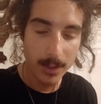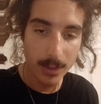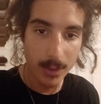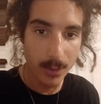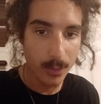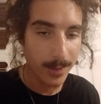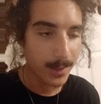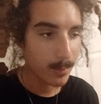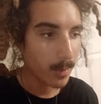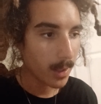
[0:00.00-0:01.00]
You can do
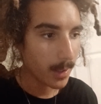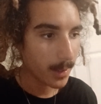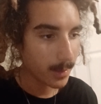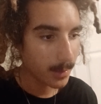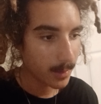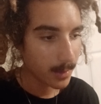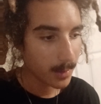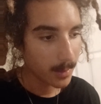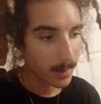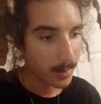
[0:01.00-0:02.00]
this by
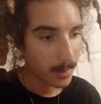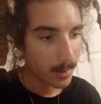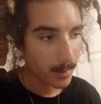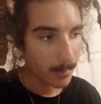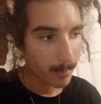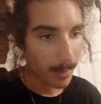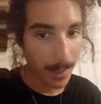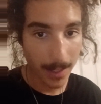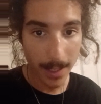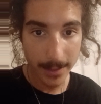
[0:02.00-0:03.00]
by
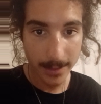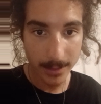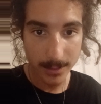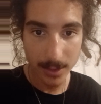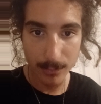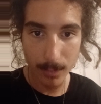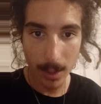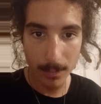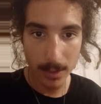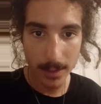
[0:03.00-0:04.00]
aligning yourself
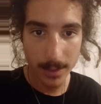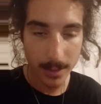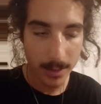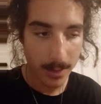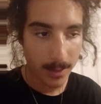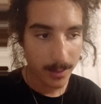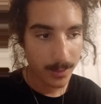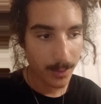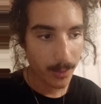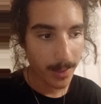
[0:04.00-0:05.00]
properly
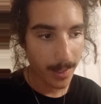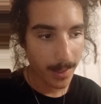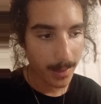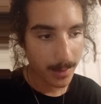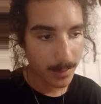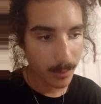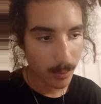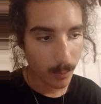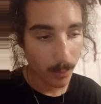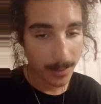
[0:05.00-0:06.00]
so that
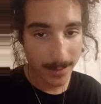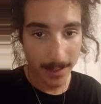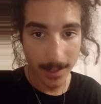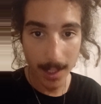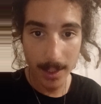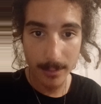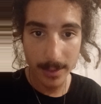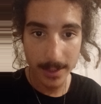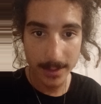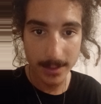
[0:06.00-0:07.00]
once the
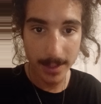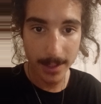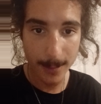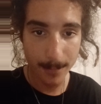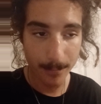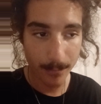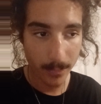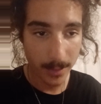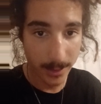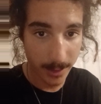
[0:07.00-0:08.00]
alignment is there,
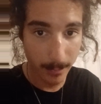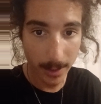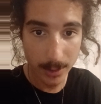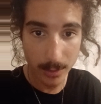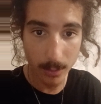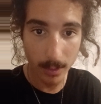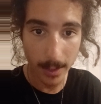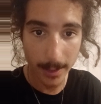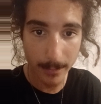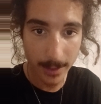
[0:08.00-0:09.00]
the geometrical
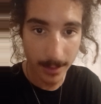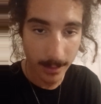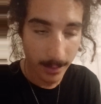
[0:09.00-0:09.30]
alignment,